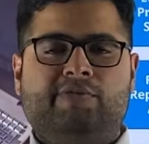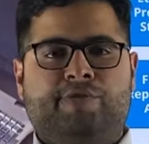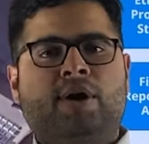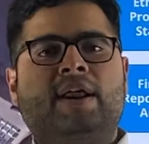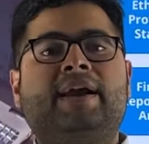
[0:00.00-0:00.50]

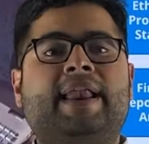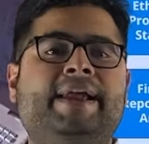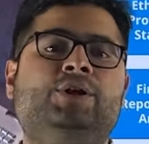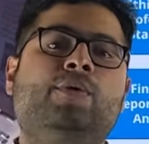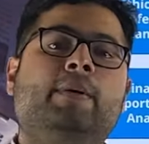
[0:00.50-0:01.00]
For a
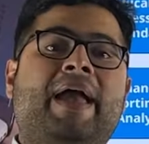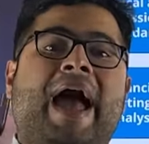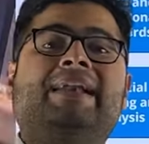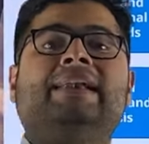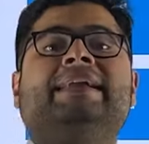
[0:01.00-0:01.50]
client, you will be
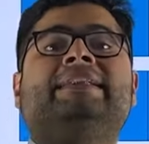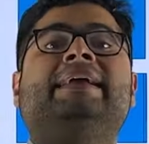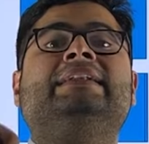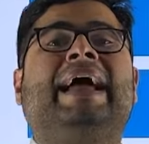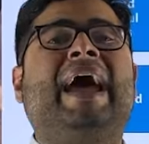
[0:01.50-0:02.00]
handling the
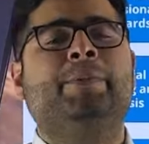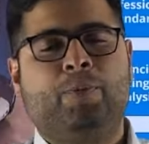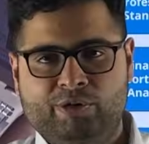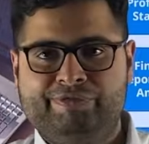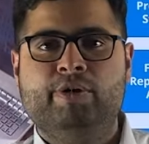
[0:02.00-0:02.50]
entire
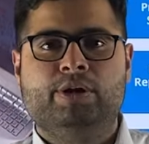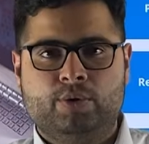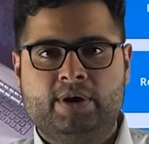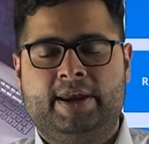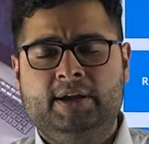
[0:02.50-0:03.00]

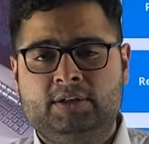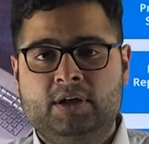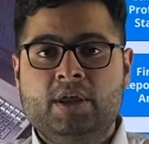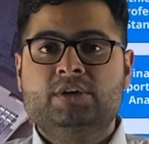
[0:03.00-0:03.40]
portfolio, correct?